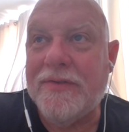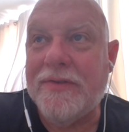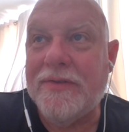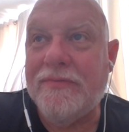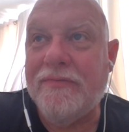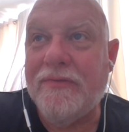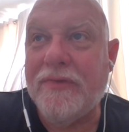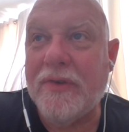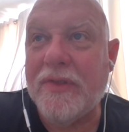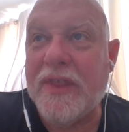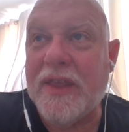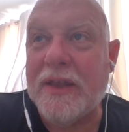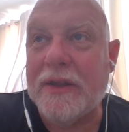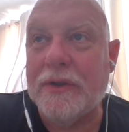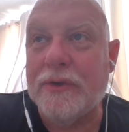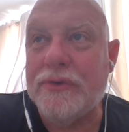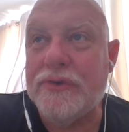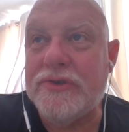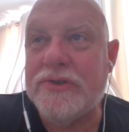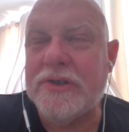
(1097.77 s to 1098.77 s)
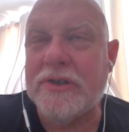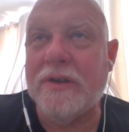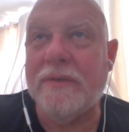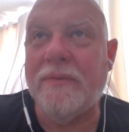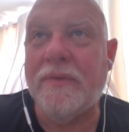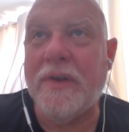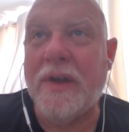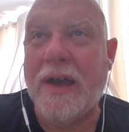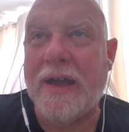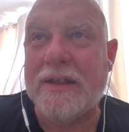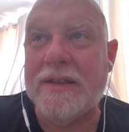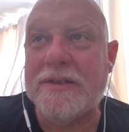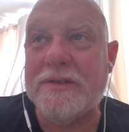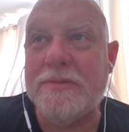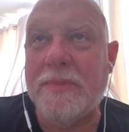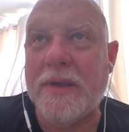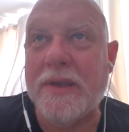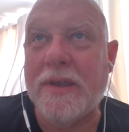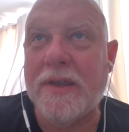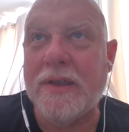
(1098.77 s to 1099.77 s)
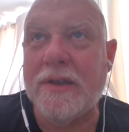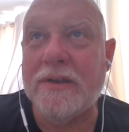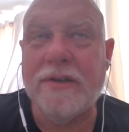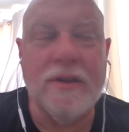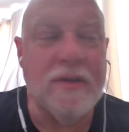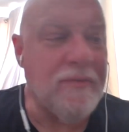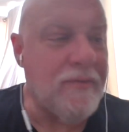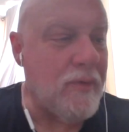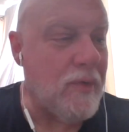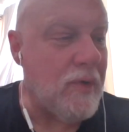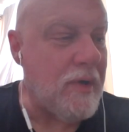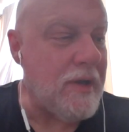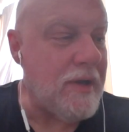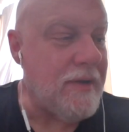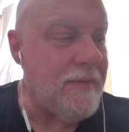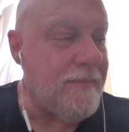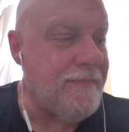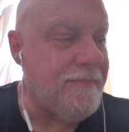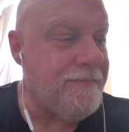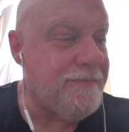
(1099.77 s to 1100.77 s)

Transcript: for the illusion of not speaking into the void.